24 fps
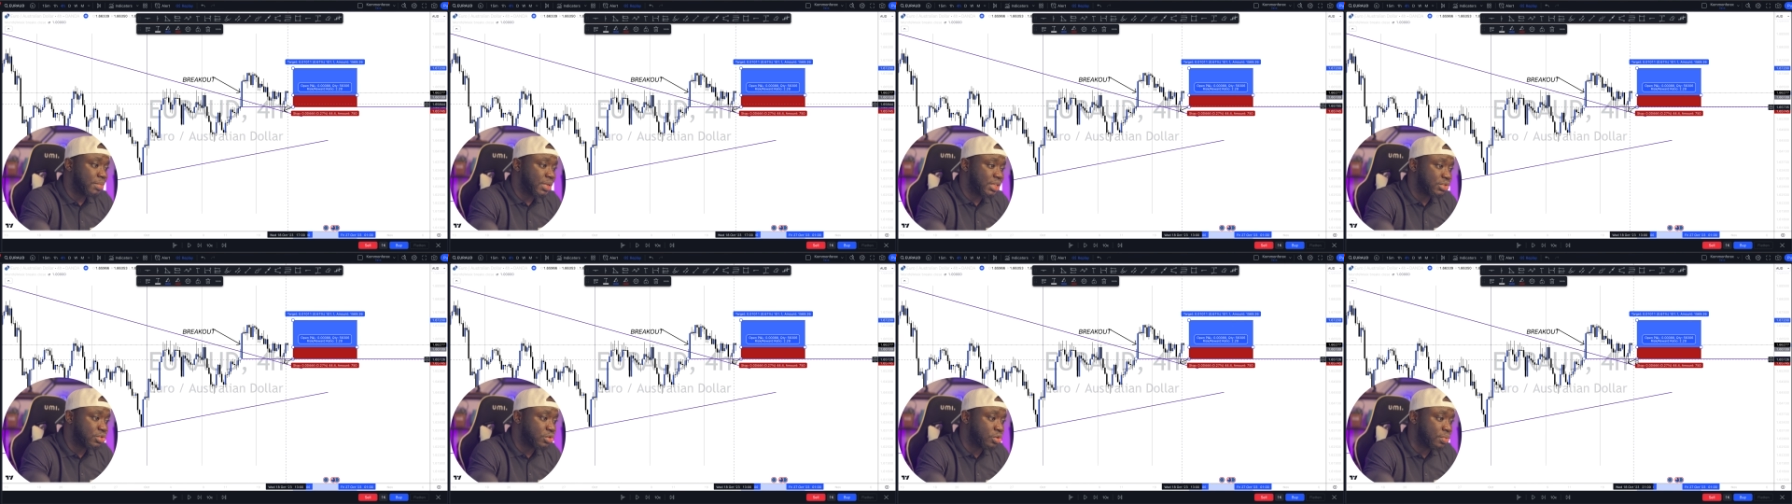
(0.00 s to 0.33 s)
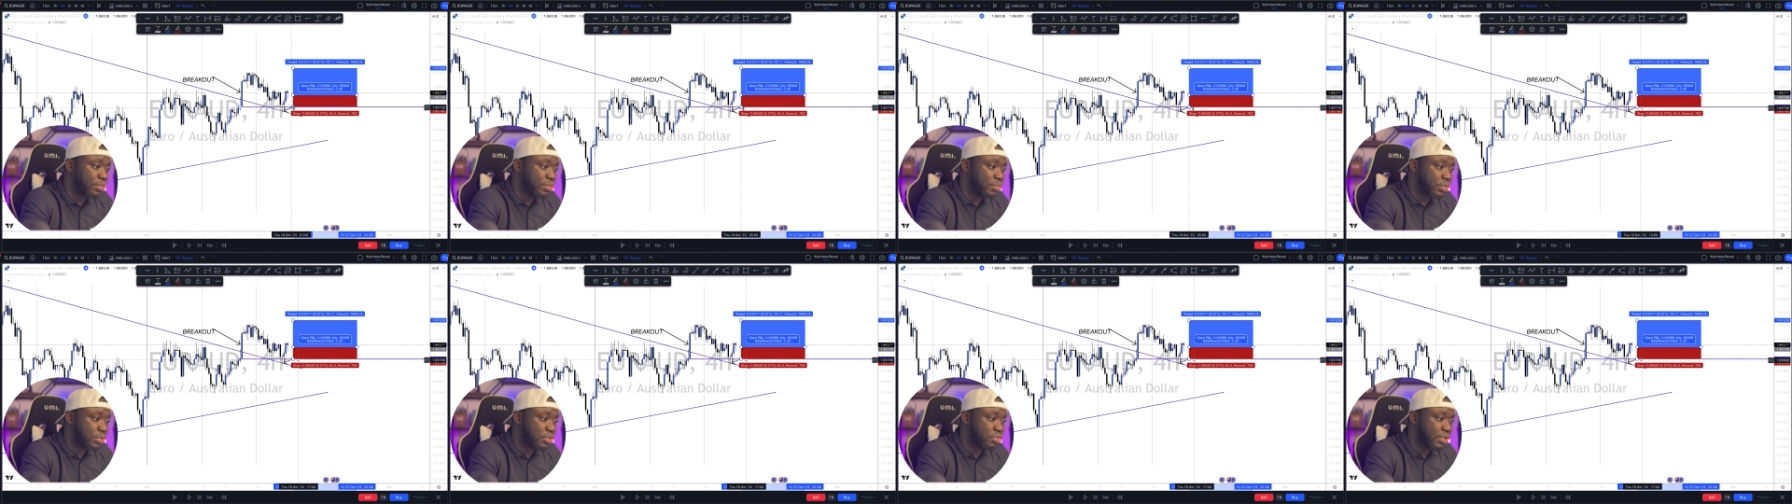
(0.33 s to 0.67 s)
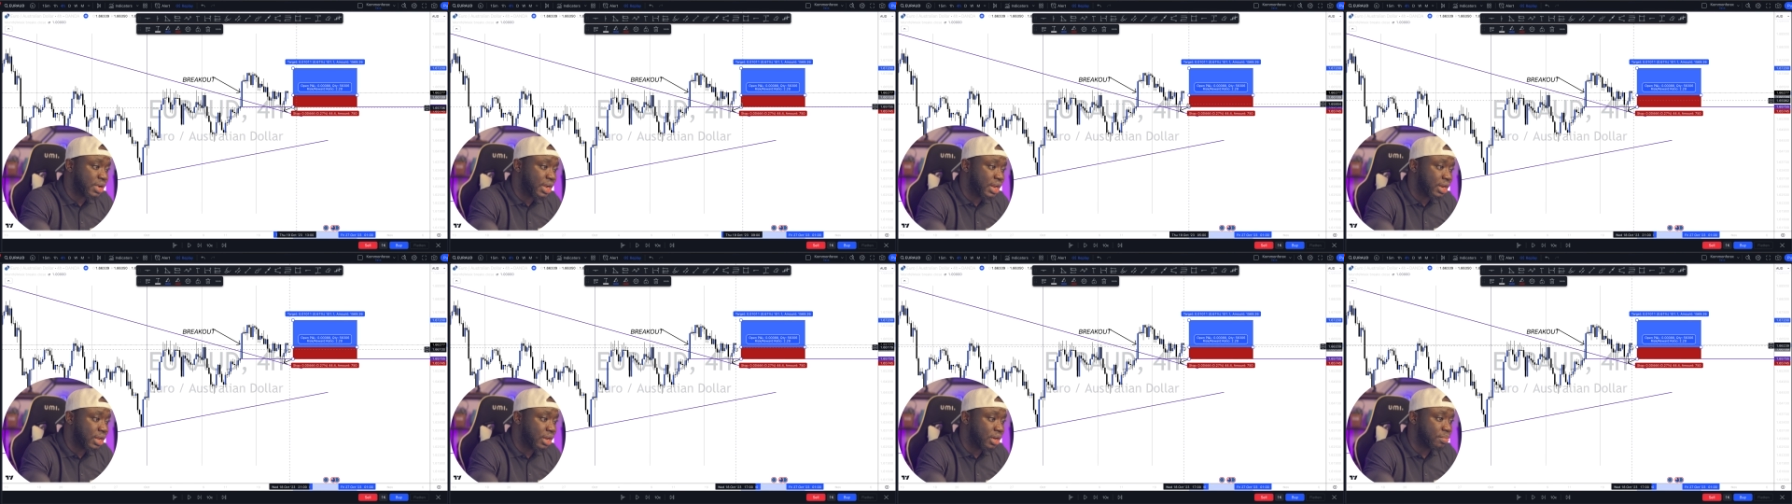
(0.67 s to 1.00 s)
My stops was
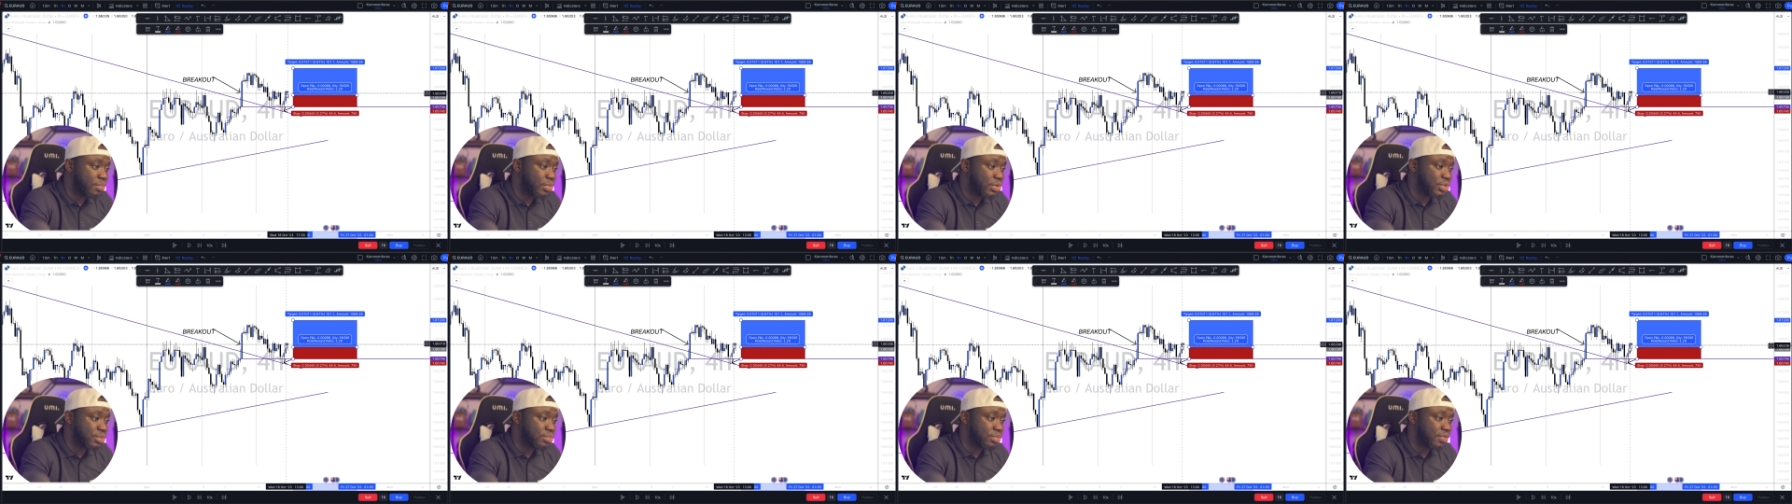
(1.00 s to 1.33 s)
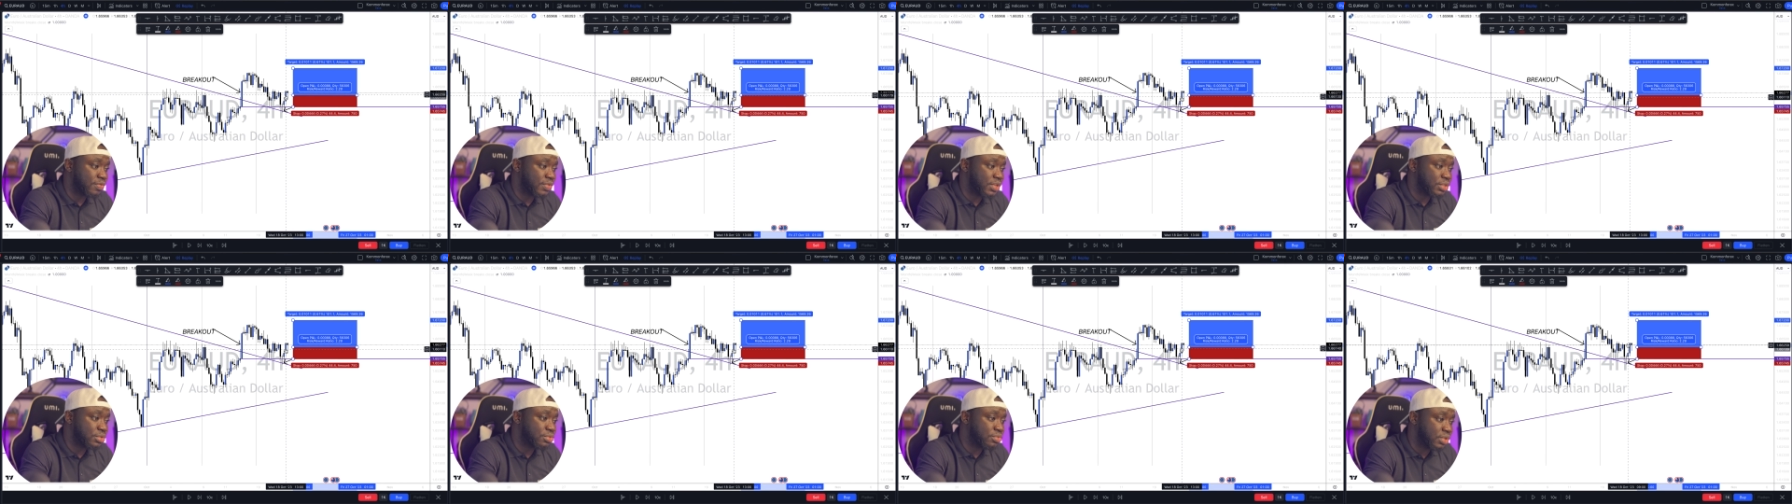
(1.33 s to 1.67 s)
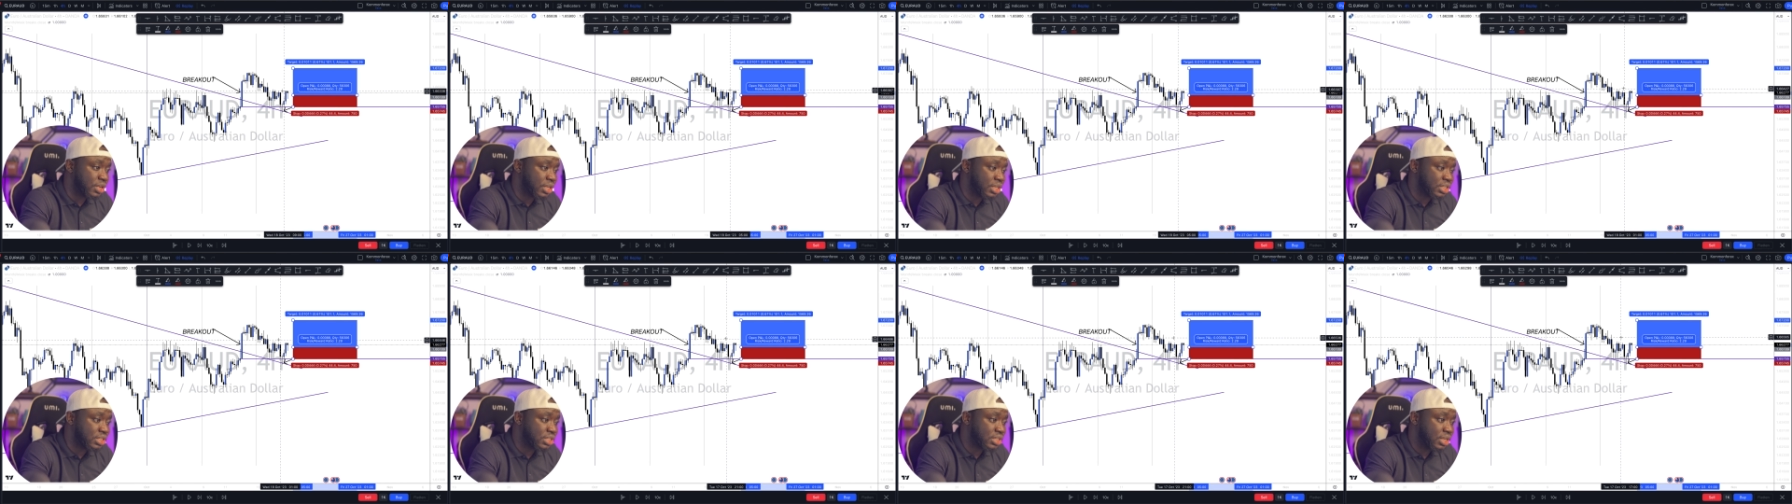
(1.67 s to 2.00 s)
right at the bottom of this
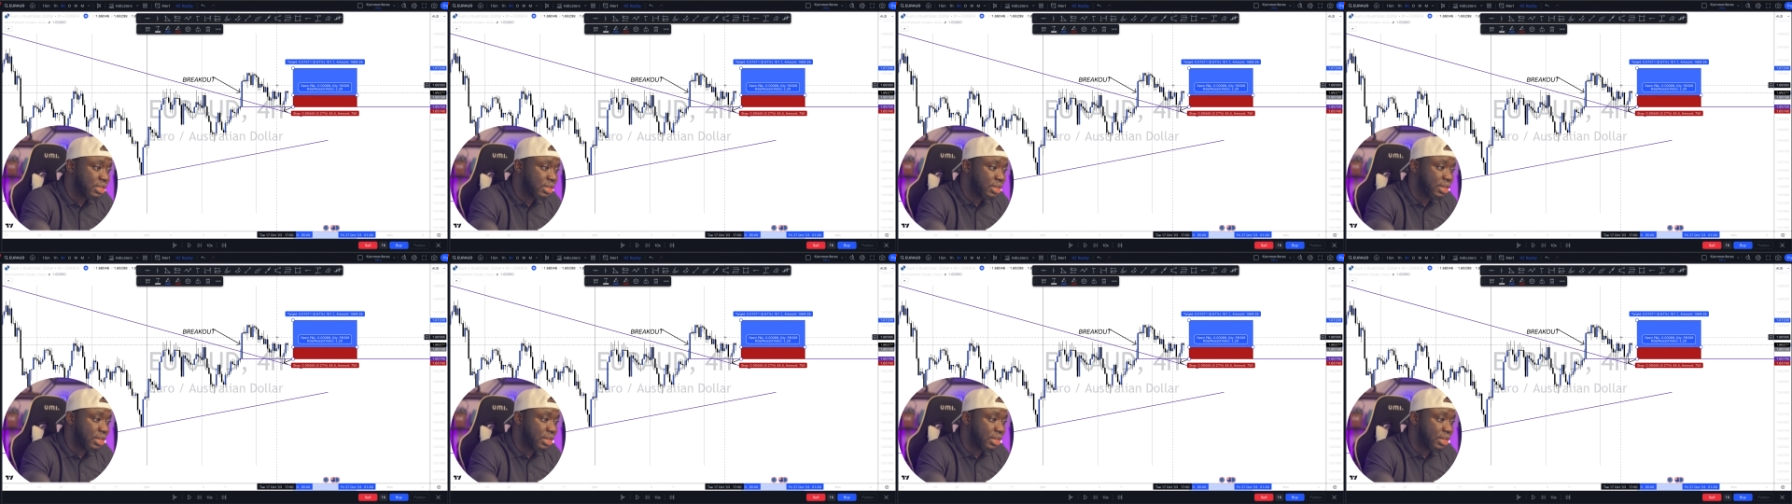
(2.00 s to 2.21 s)
range.